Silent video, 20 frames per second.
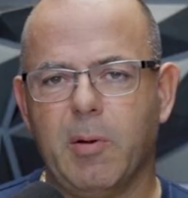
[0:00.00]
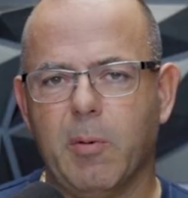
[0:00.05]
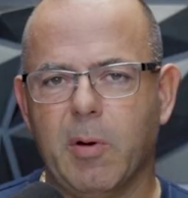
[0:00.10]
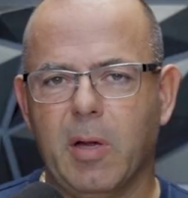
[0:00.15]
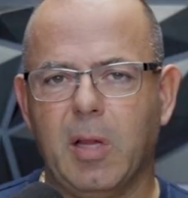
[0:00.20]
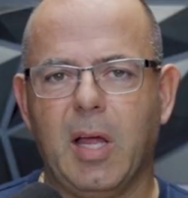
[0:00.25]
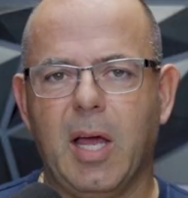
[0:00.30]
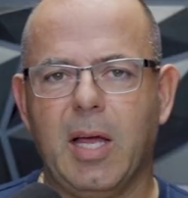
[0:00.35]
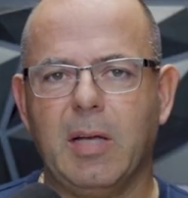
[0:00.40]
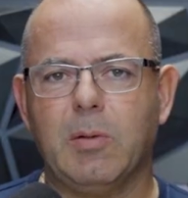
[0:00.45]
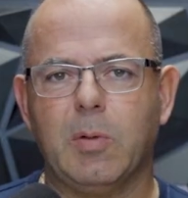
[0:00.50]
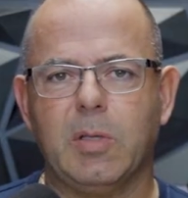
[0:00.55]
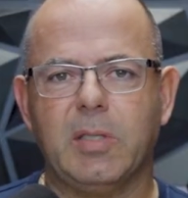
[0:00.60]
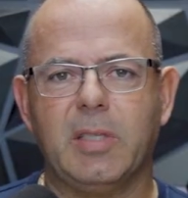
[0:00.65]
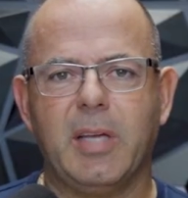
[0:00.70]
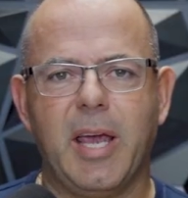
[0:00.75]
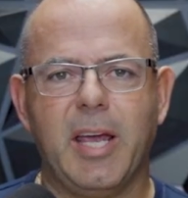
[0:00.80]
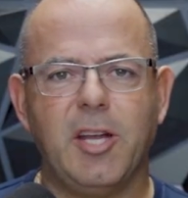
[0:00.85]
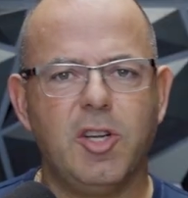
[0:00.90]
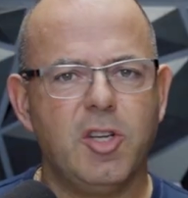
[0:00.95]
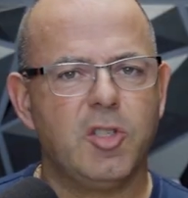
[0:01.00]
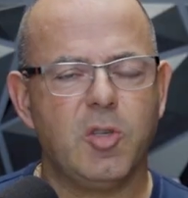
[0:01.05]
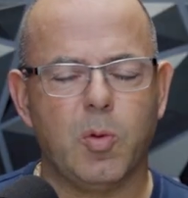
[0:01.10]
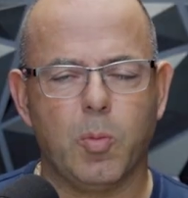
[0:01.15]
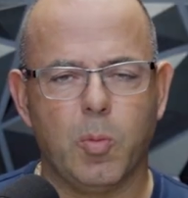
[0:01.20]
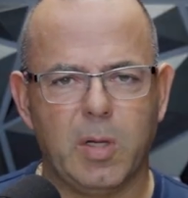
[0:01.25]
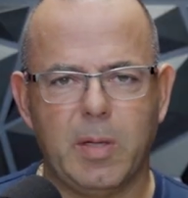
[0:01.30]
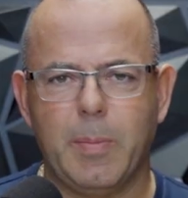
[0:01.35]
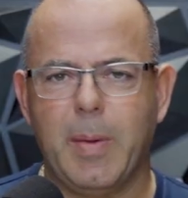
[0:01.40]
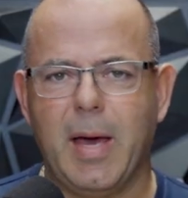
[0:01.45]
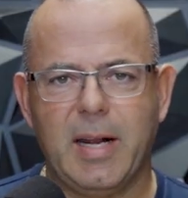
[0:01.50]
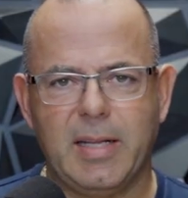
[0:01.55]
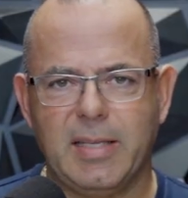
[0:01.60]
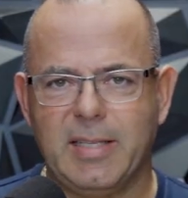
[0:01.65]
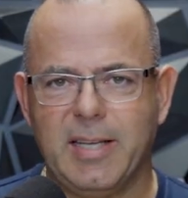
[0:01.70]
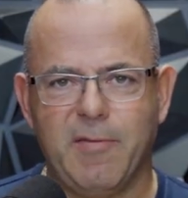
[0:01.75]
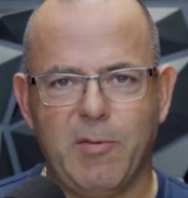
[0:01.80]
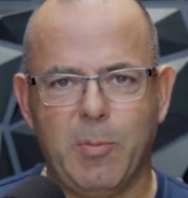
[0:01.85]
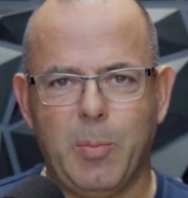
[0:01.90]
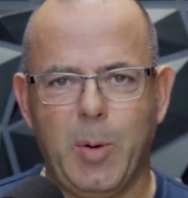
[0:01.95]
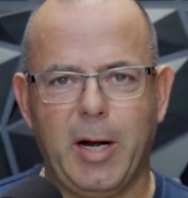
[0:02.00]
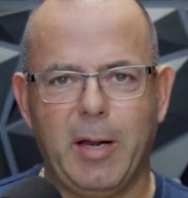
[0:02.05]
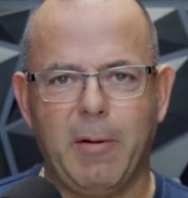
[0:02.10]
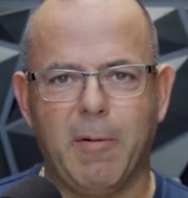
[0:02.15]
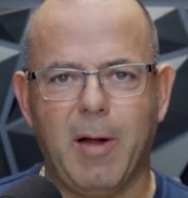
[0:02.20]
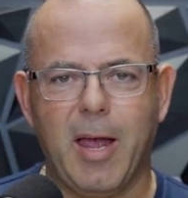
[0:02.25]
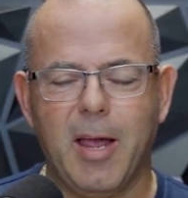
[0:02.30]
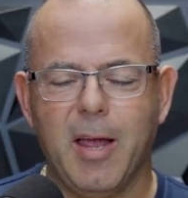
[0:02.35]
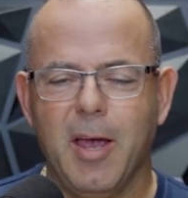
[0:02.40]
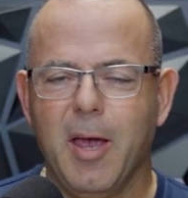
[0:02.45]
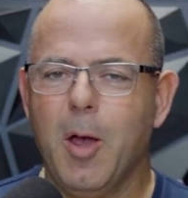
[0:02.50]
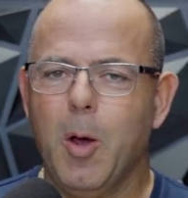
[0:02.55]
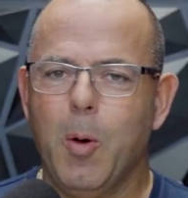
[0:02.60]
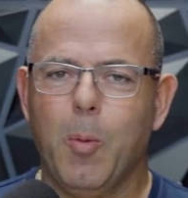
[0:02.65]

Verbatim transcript: he realized was agents are really bad at saving money, right?